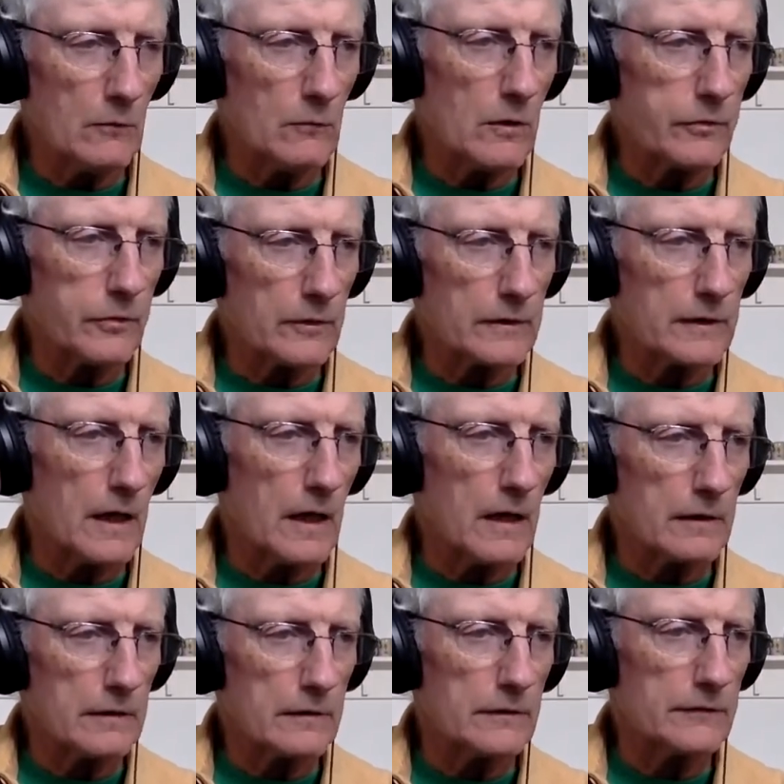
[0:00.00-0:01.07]
with a gun
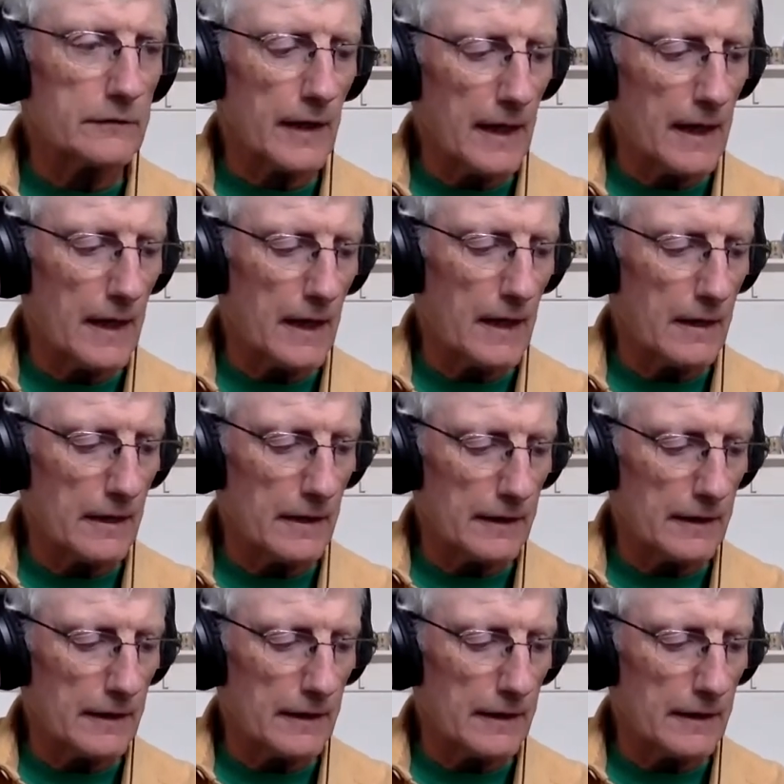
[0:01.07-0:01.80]
in his hand,